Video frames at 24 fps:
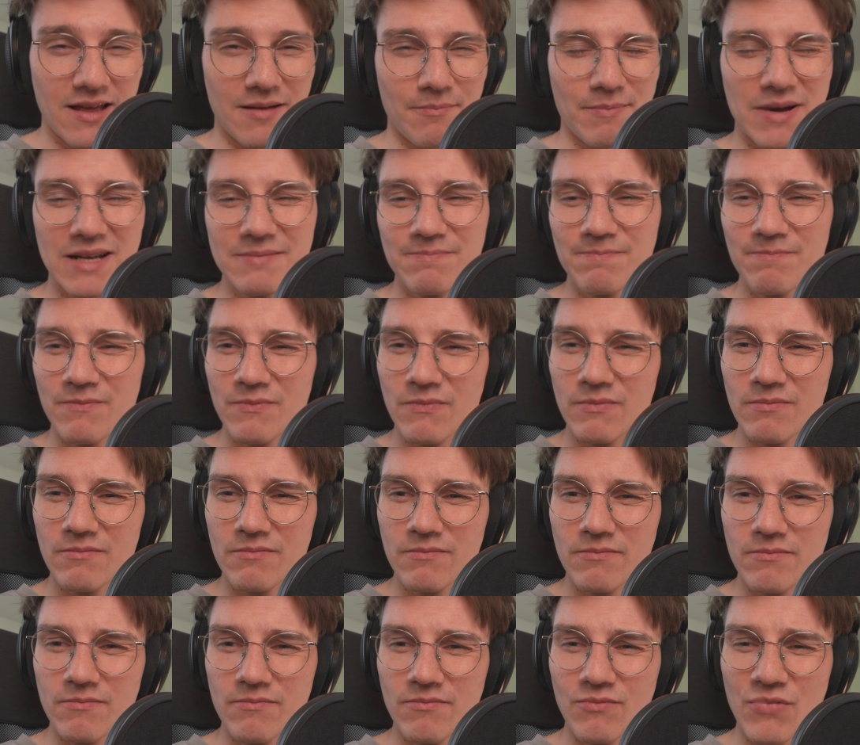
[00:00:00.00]
But
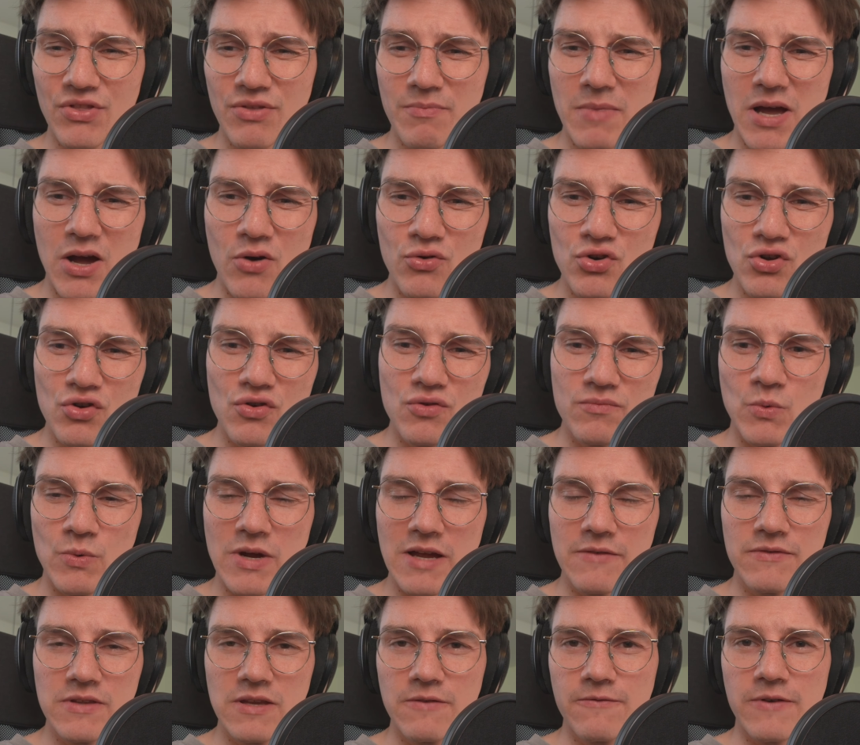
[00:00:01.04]
with the Maono
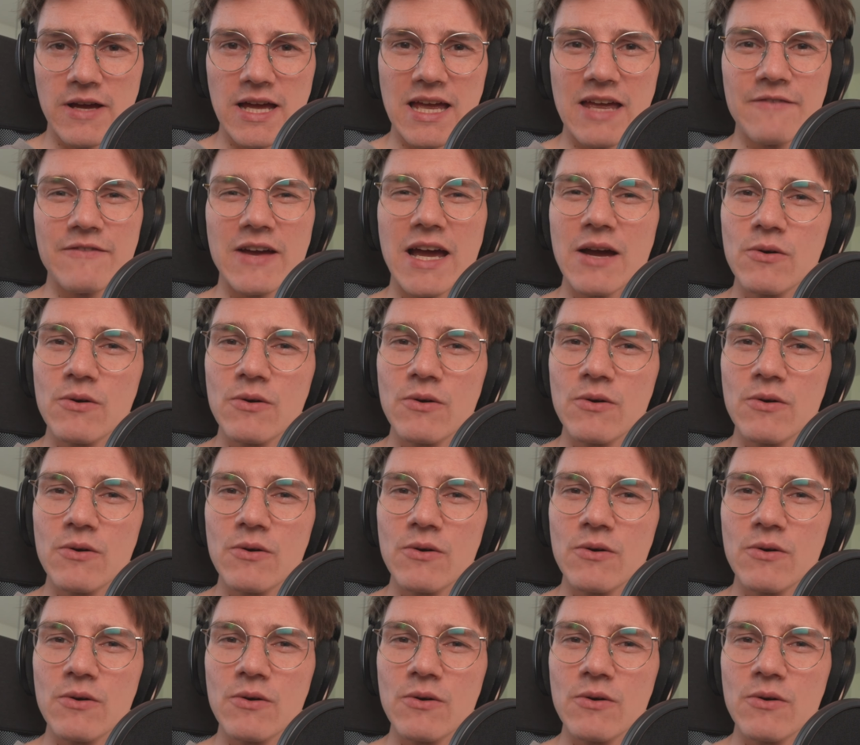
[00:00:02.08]
Wave T5,